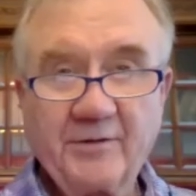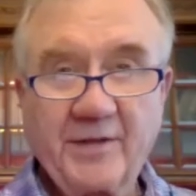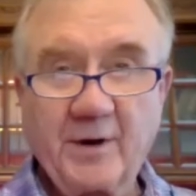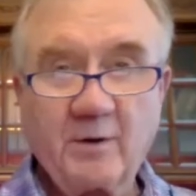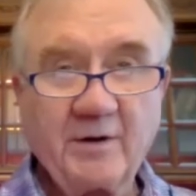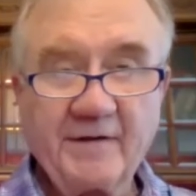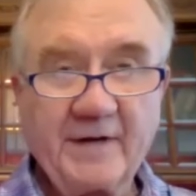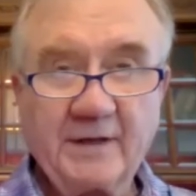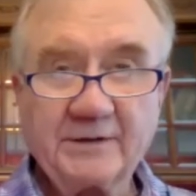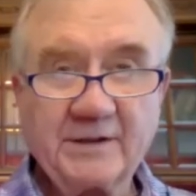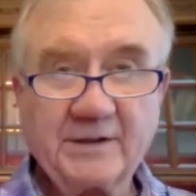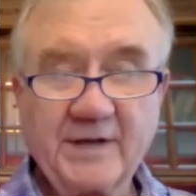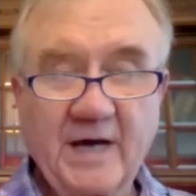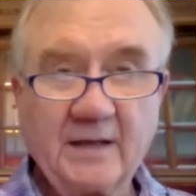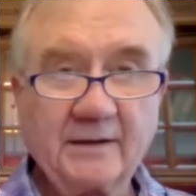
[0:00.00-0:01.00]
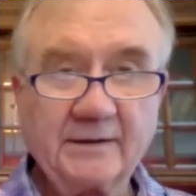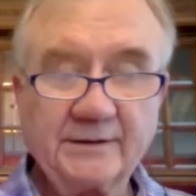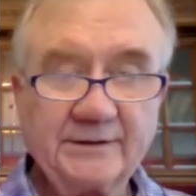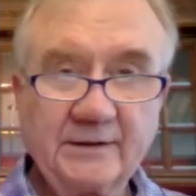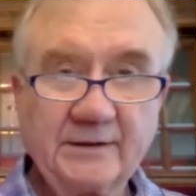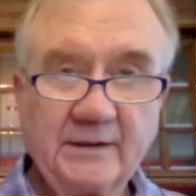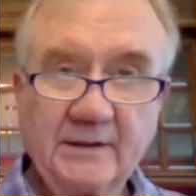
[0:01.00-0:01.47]
$30,000,
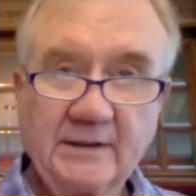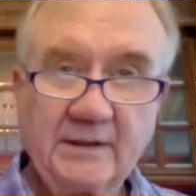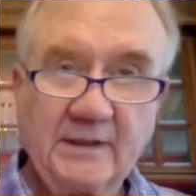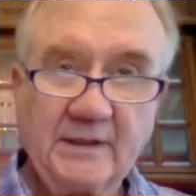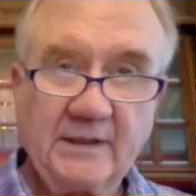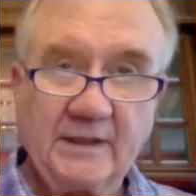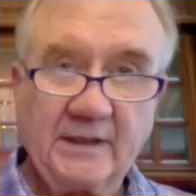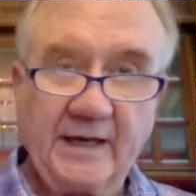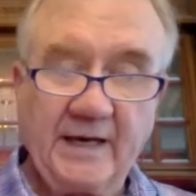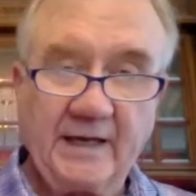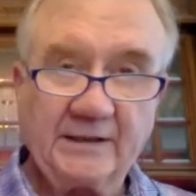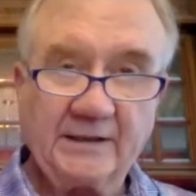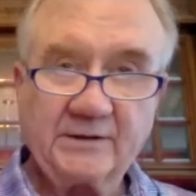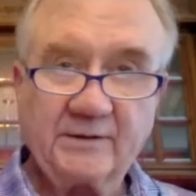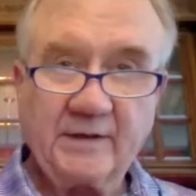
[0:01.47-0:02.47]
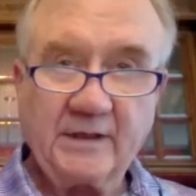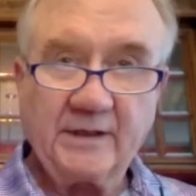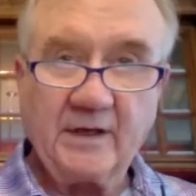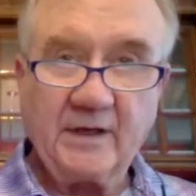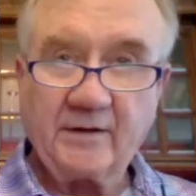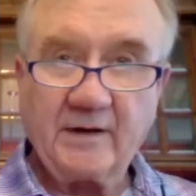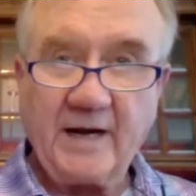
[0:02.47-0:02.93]
and it's
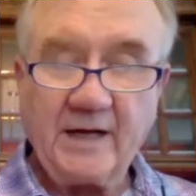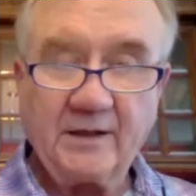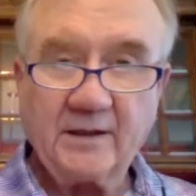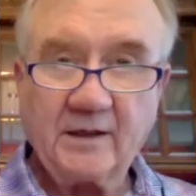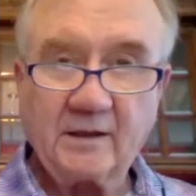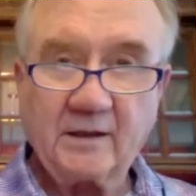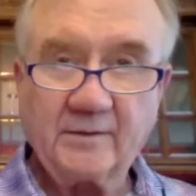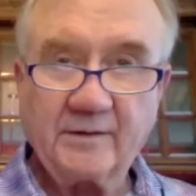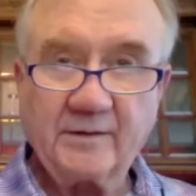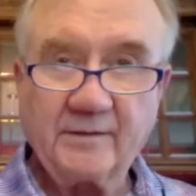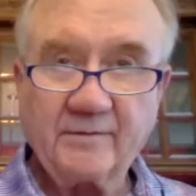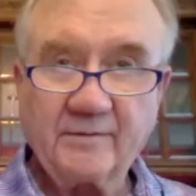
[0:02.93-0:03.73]
another $800.